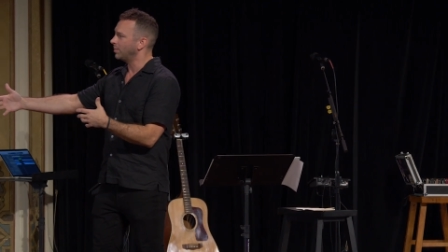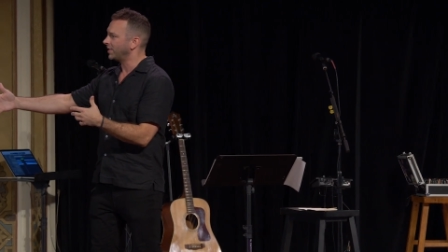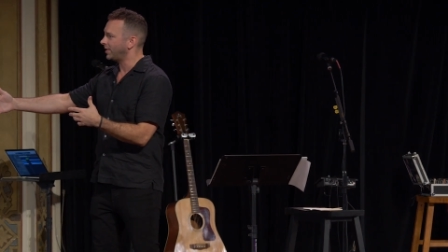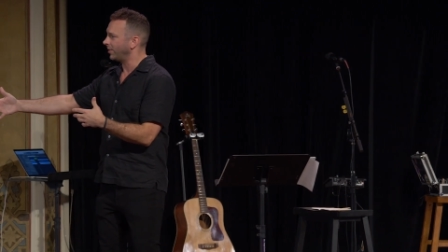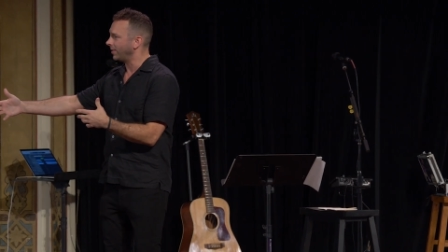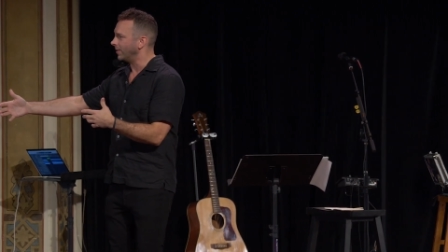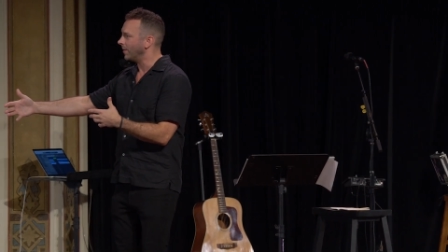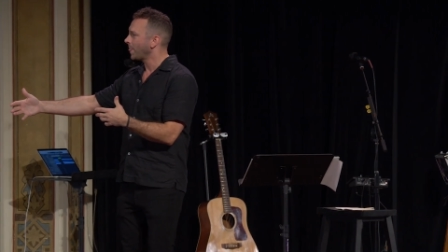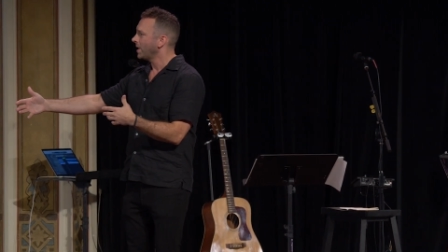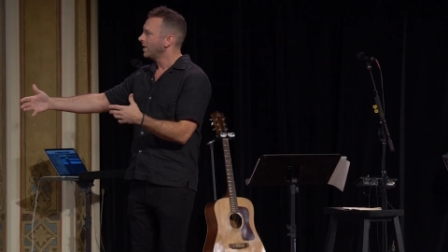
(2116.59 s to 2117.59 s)

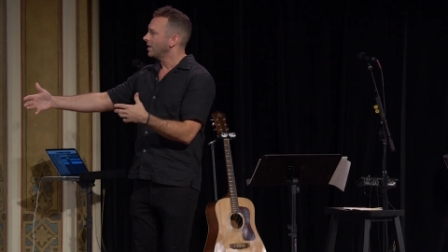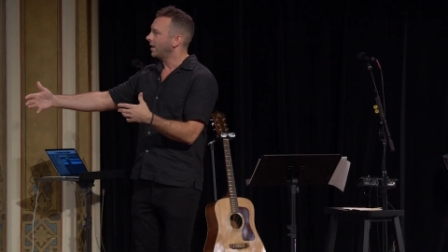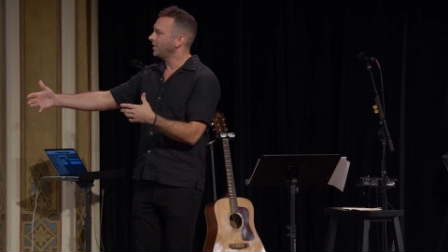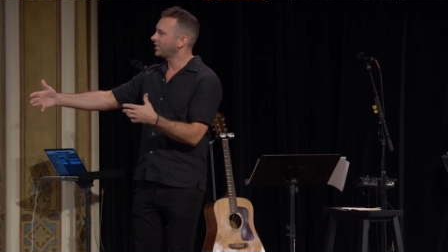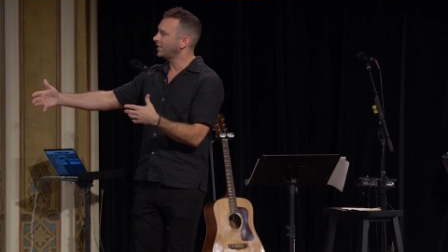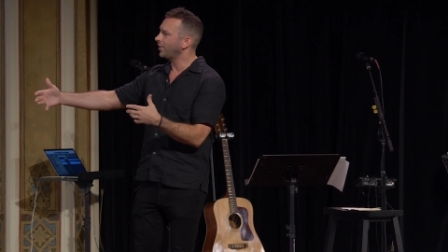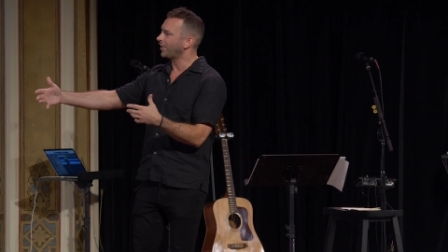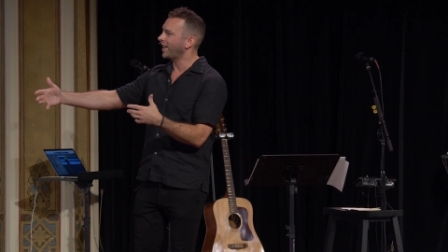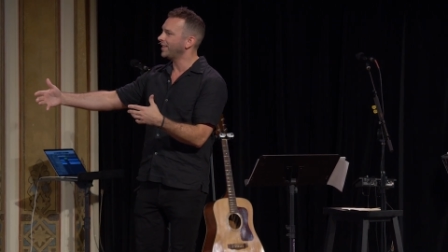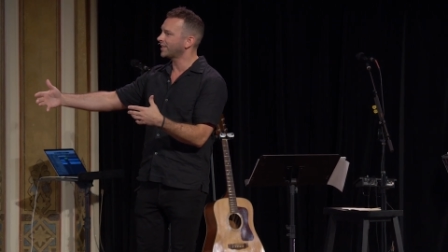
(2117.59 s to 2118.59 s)
material. Uh, you see
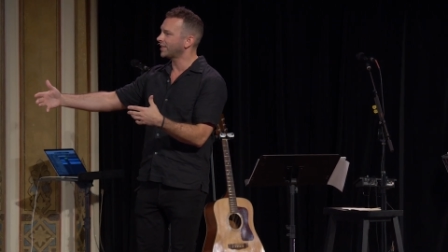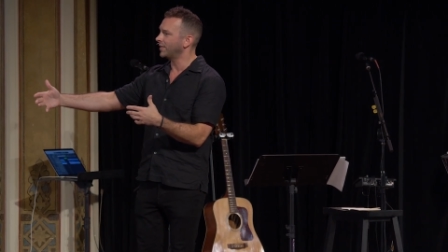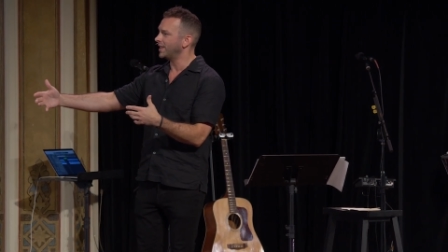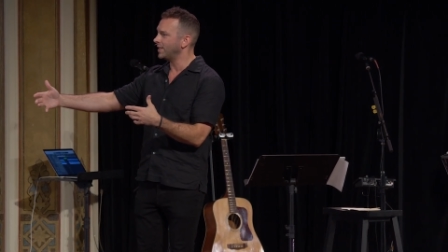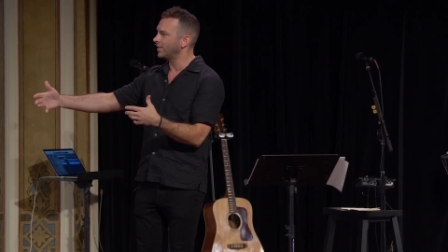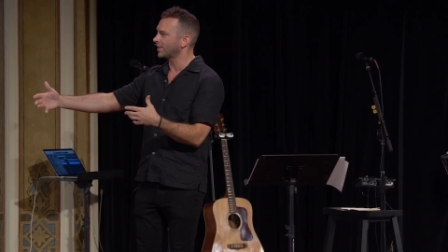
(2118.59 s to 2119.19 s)
little hints of it in the